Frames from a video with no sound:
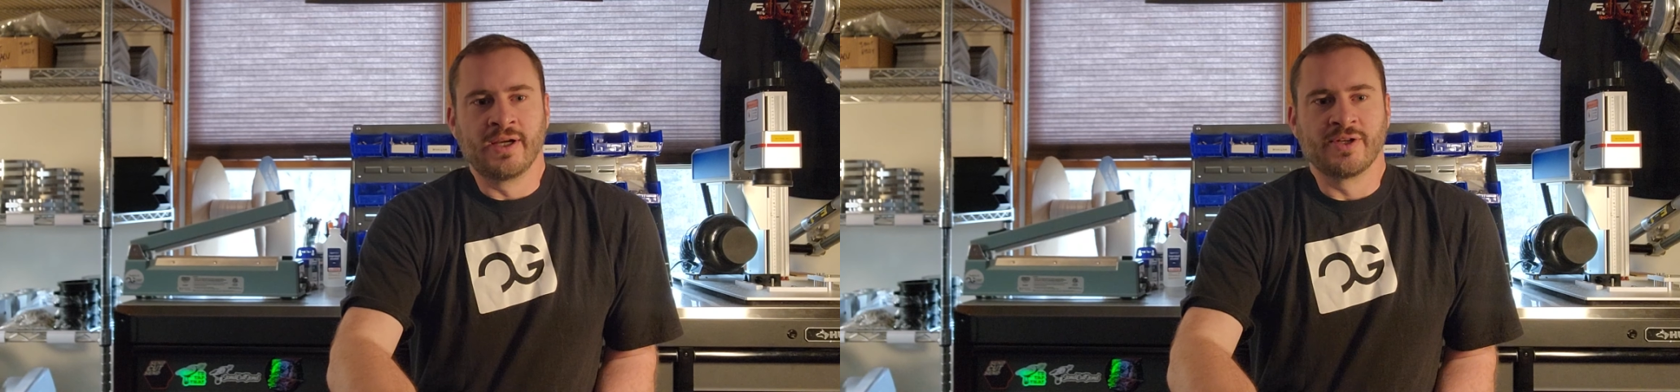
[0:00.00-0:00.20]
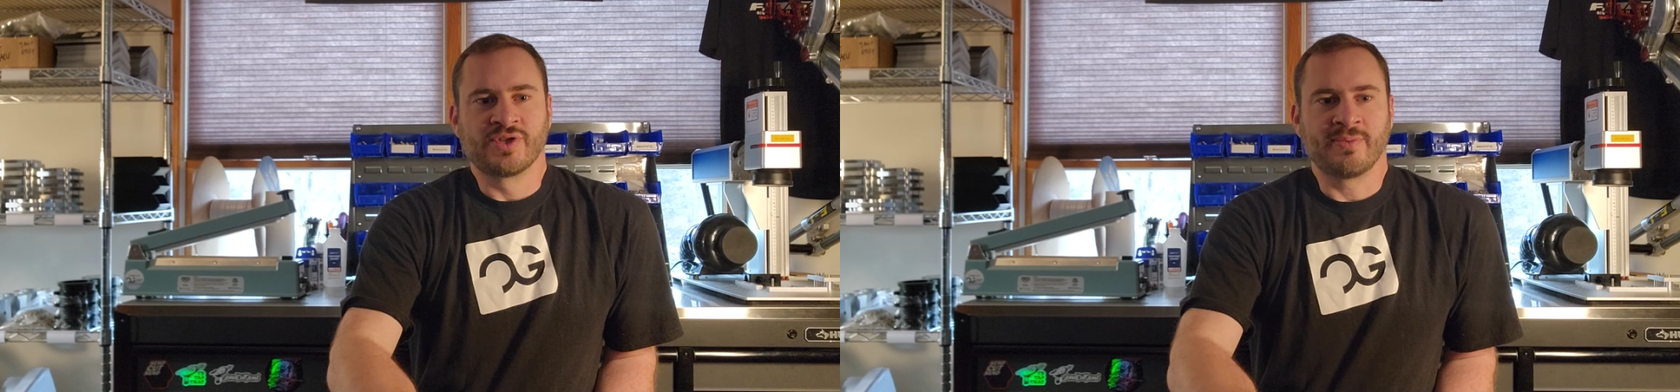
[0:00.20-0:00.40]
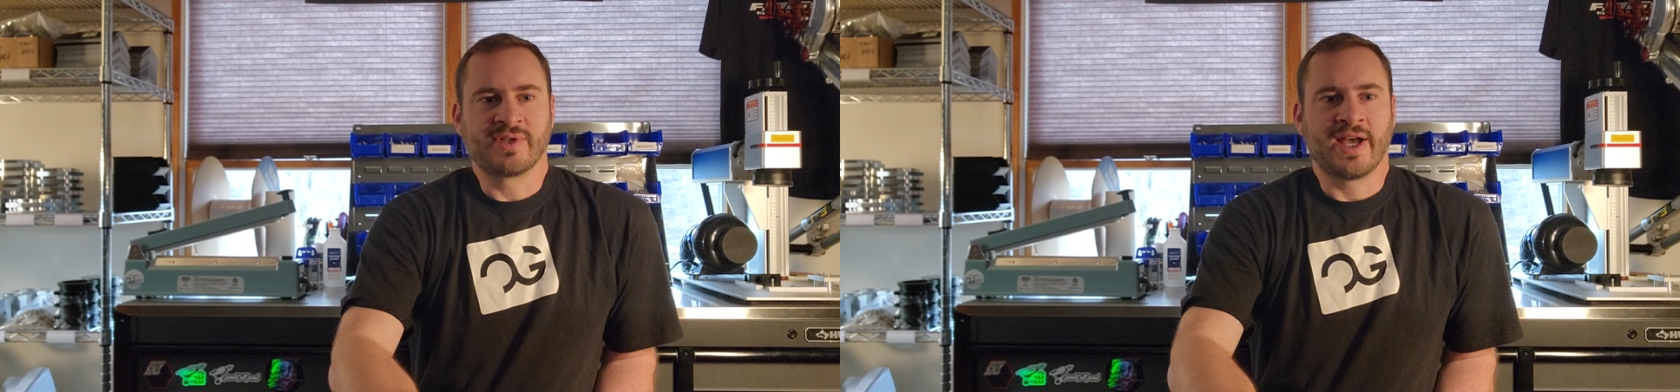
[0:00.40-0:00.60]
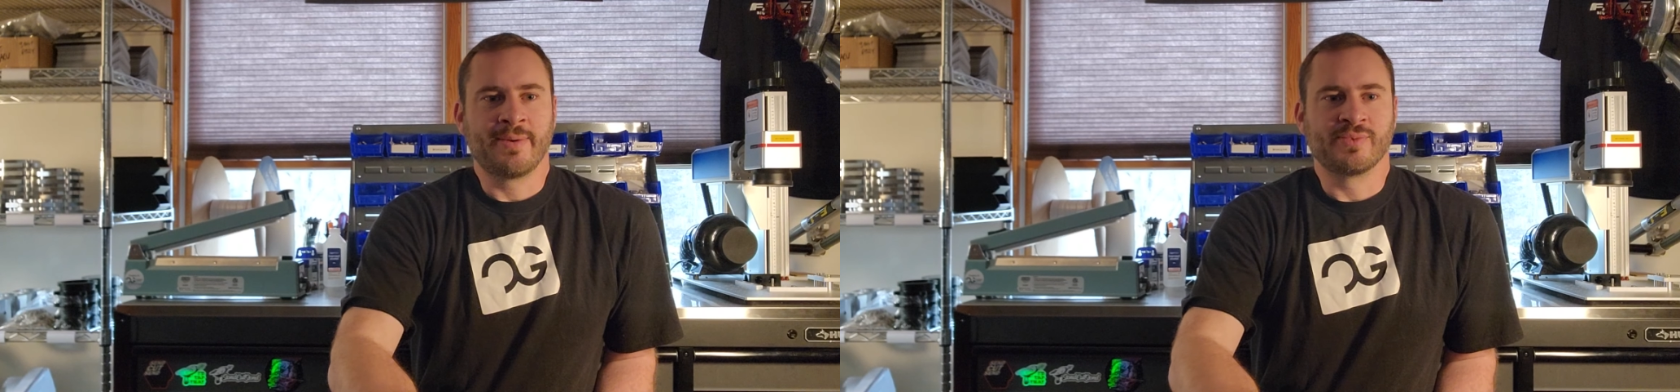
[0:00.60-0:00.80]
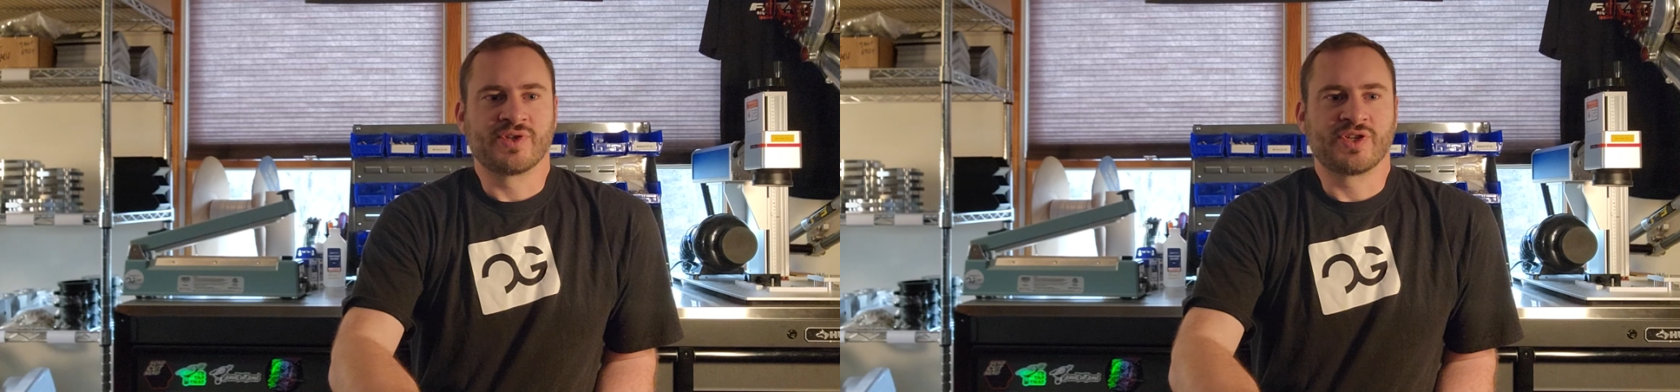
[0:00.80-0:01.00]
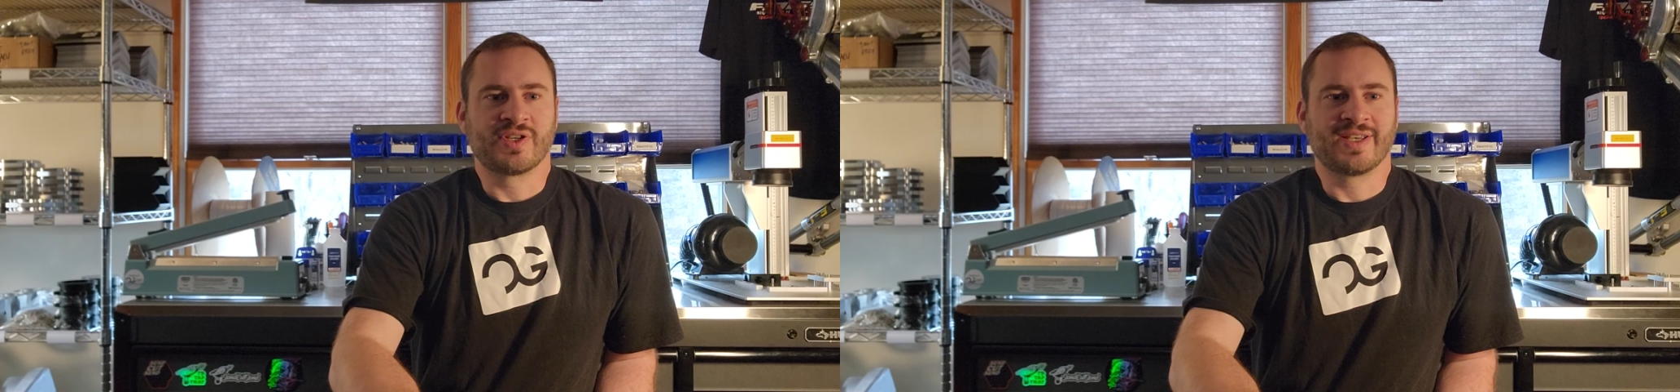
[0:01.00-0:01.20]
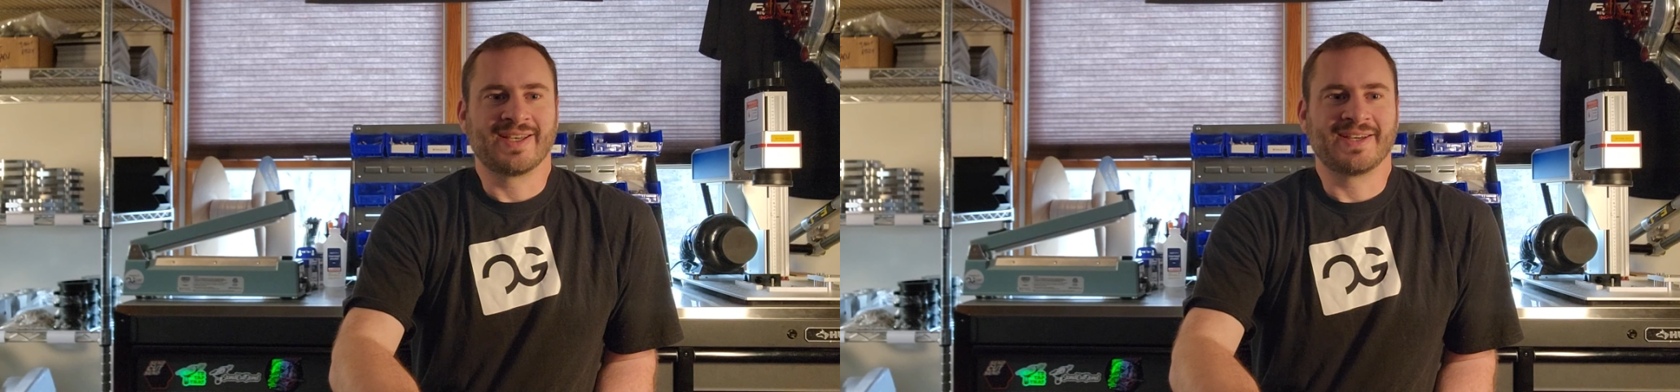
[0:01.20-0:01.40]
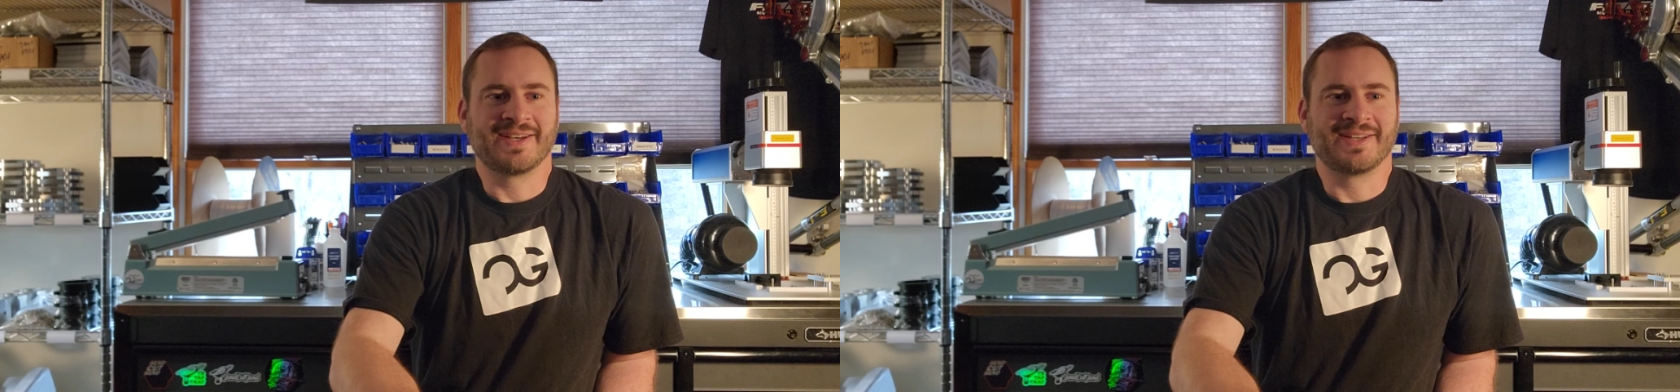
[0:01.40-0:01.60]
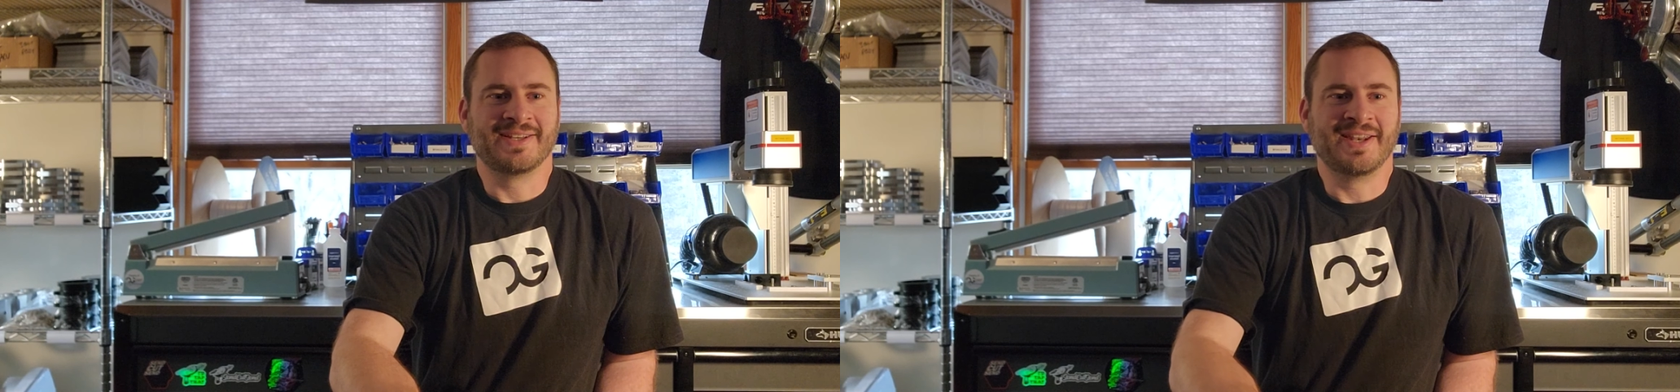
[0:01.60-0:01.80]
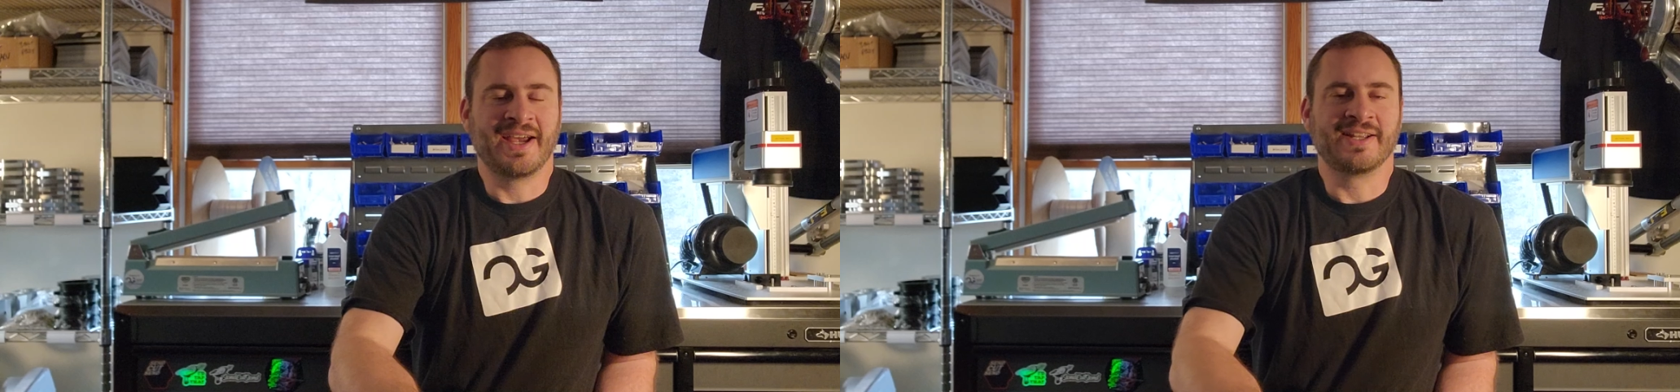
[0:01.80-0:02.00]
sometimes
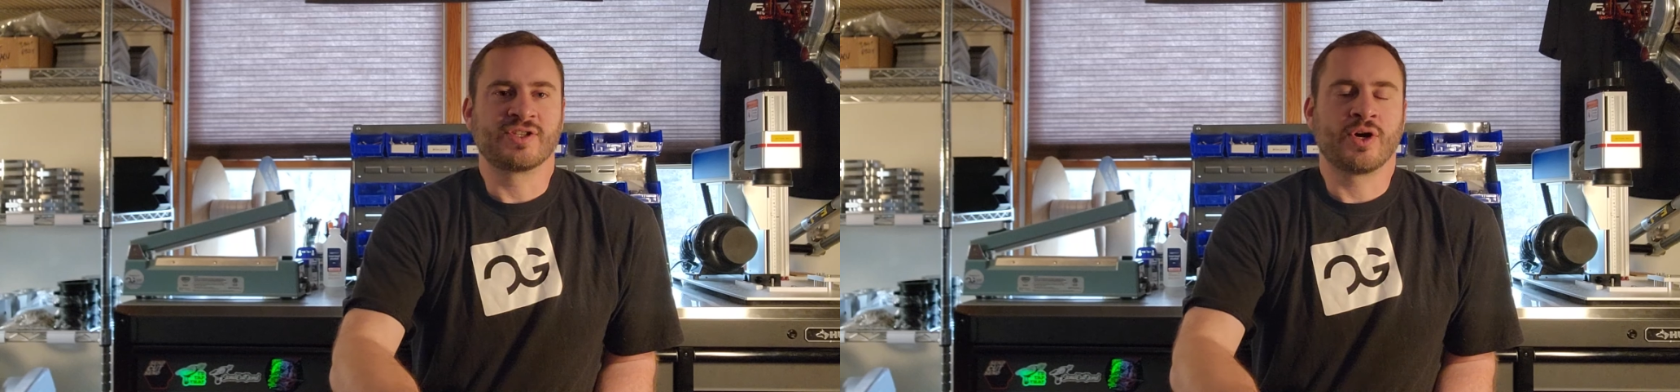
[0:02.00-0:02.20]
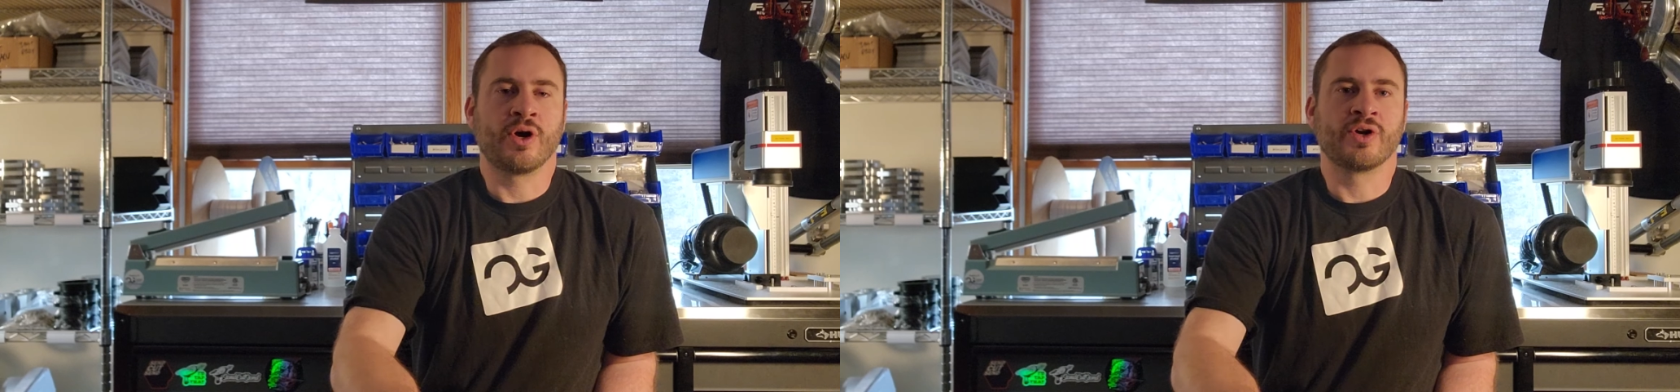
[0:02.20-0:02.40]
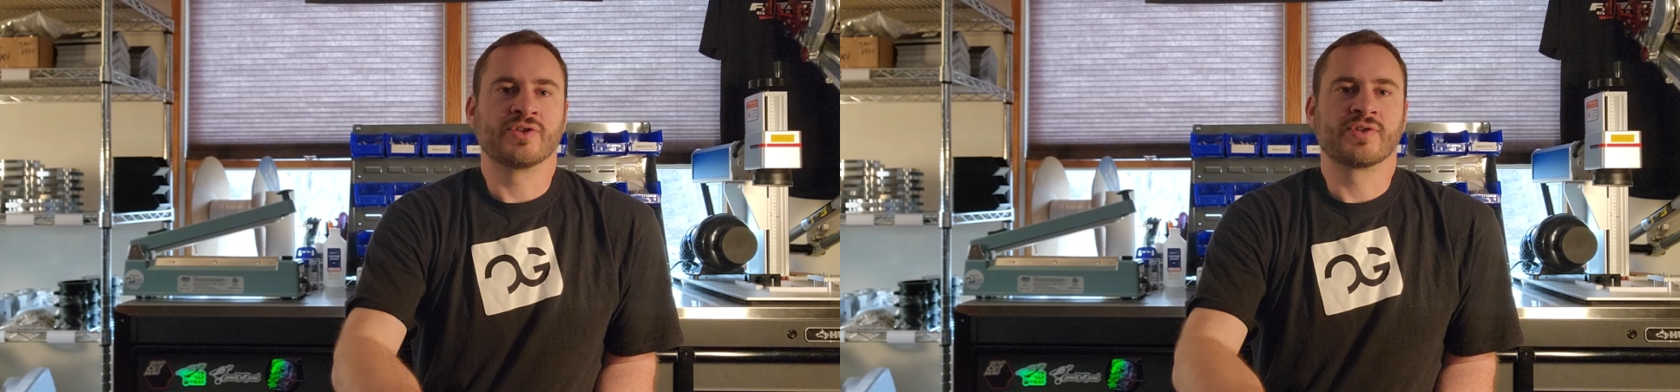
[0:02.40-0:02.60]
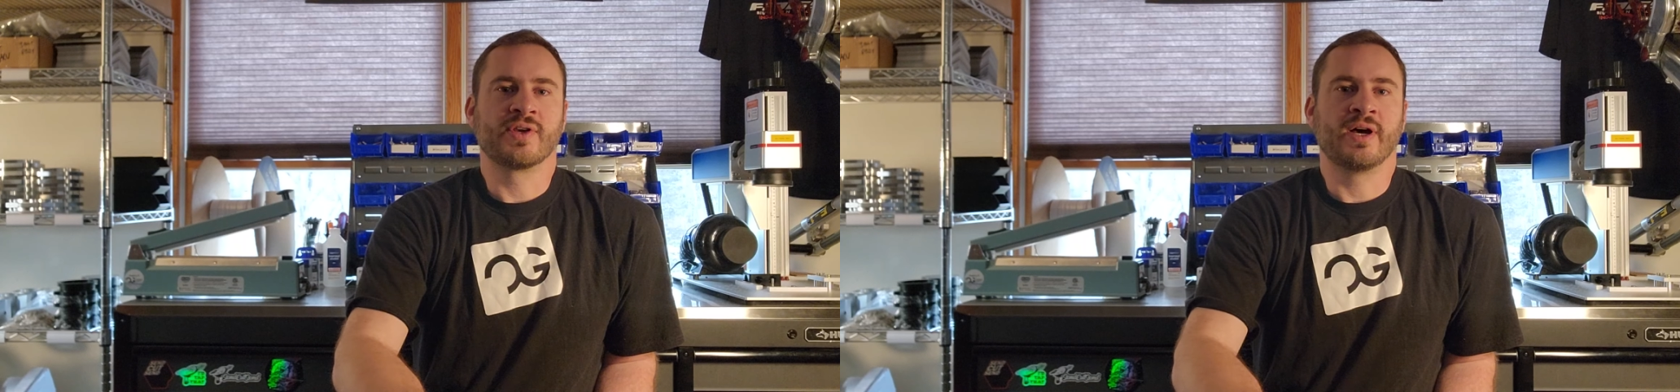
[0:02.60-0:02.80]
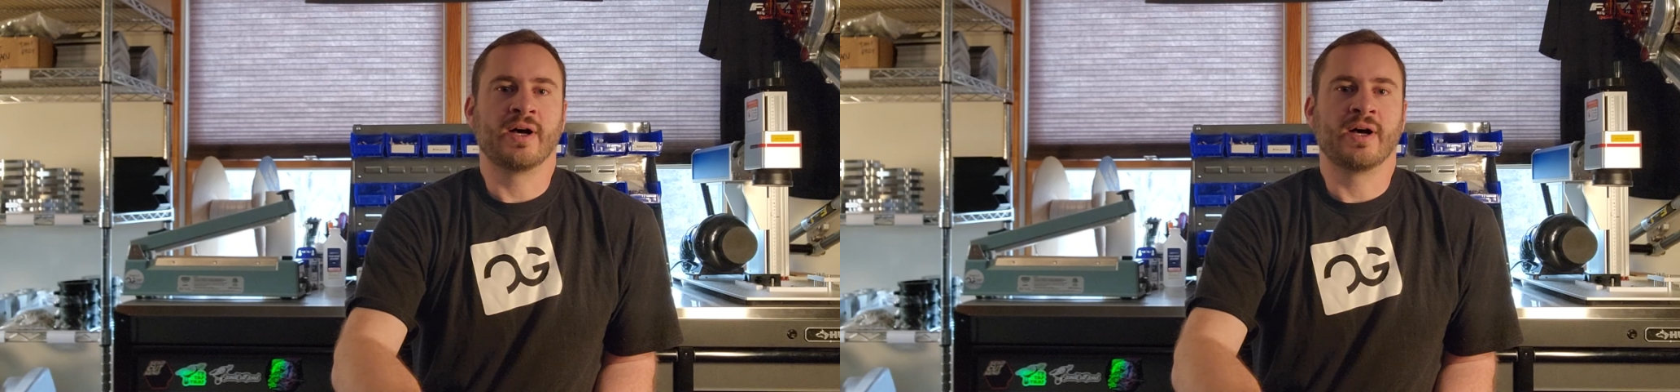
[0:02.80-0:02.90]
90s cars,